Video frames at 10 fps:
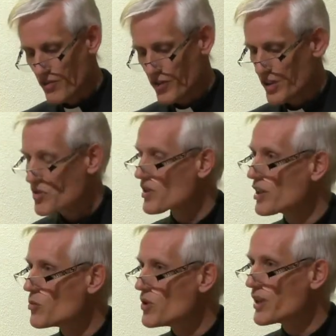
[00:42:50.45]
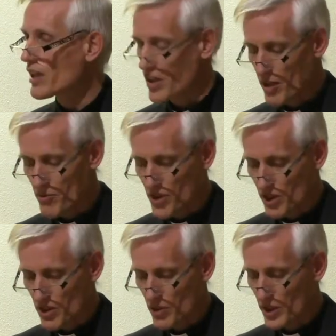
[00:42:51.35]
fiercely warning them
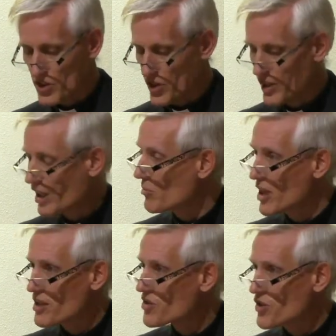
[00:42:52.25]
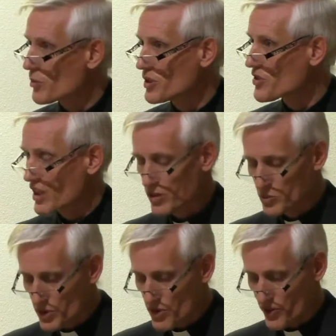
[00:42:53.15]
that the returning master will deal
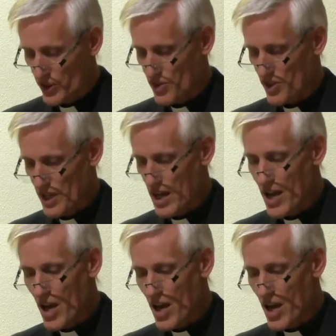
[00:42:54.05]
ruthlessly